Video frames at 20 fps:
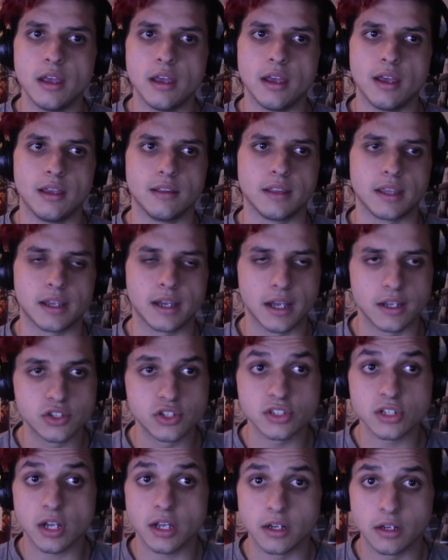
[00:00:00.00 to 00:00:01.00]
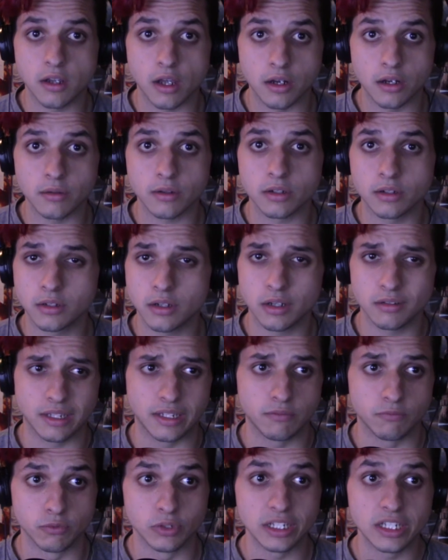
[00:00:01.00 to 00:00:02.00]
and, like, I just kind of got,
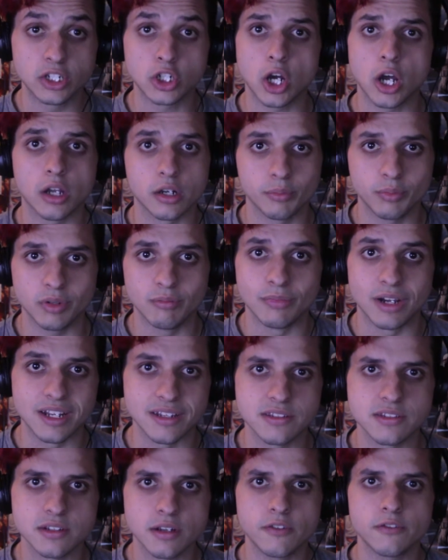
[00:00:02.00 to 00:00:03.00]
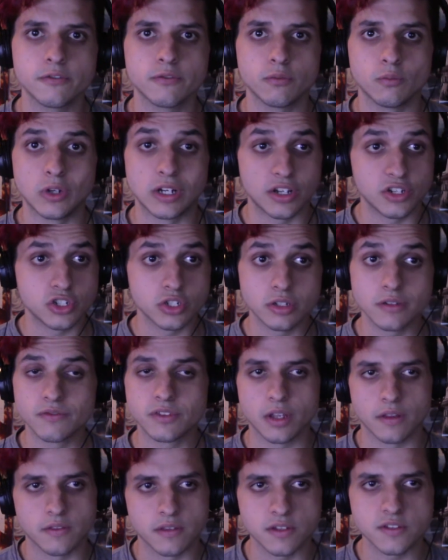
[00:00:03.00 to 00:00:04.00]
really caught up in my stuff when I should have
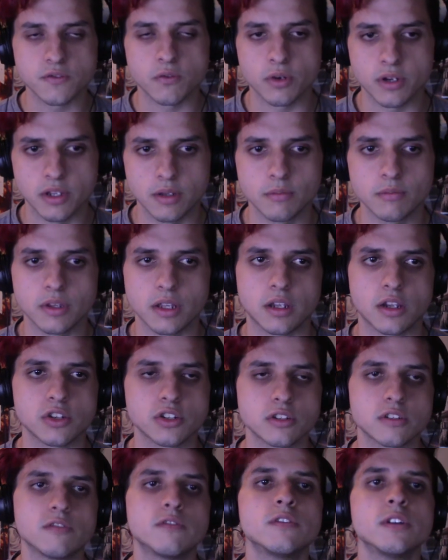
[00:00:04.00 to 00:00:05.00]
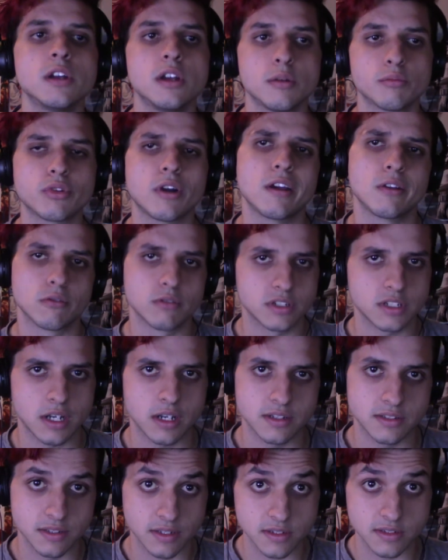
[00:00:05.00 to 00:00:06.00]
done this for him, like, I should have
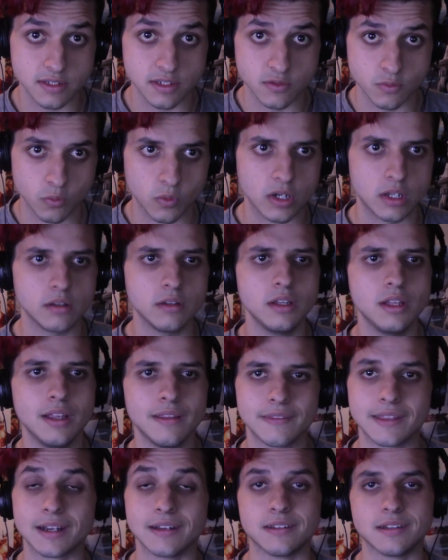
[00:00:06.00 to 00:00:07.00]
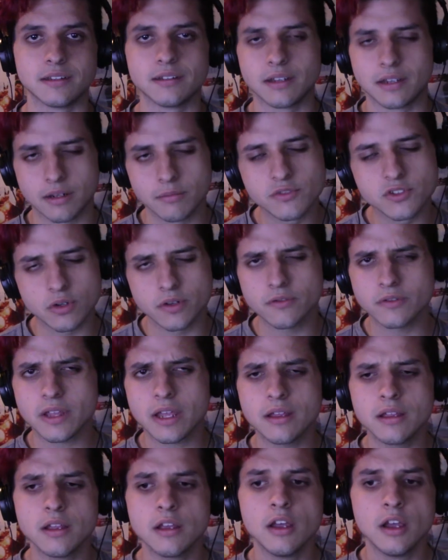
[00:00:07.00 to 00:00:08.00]
prioritized this as well, that I didn't, and I'm sorry for
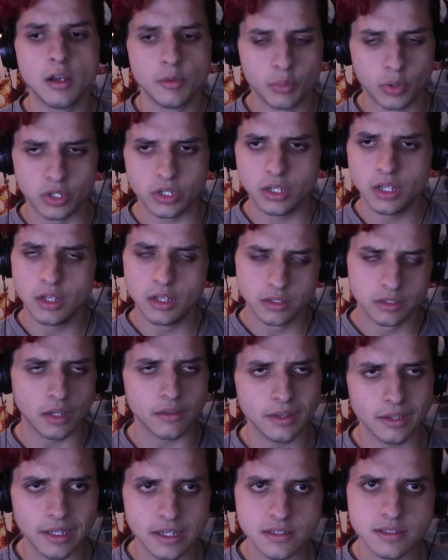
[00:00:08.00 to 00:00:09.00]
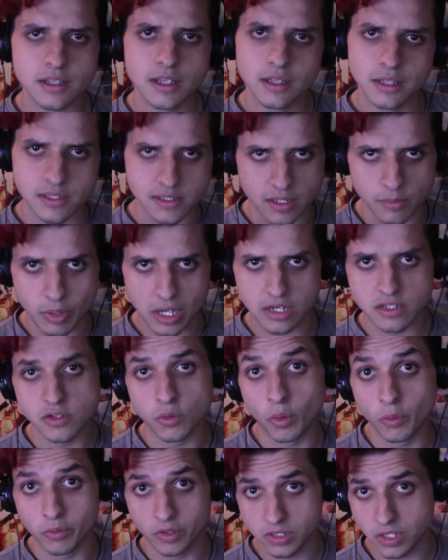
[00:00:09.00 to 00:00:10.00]
that, but nonetheless, let's get back to
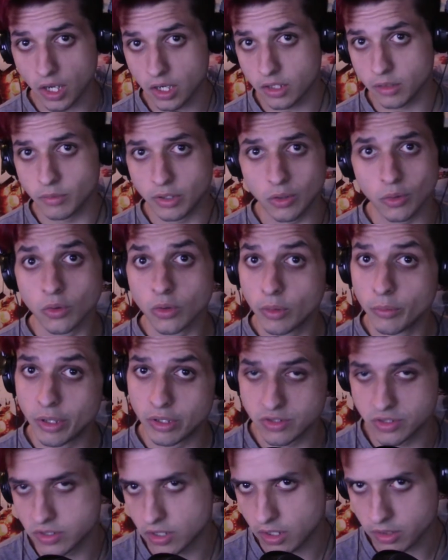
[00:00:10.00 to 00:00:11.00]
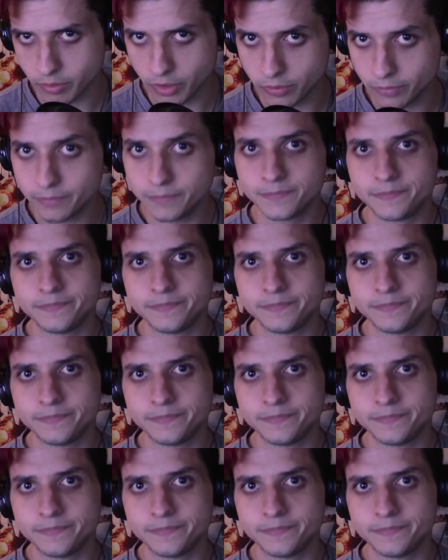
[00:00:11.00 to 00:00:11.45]
what we were talking about, or about to talk about.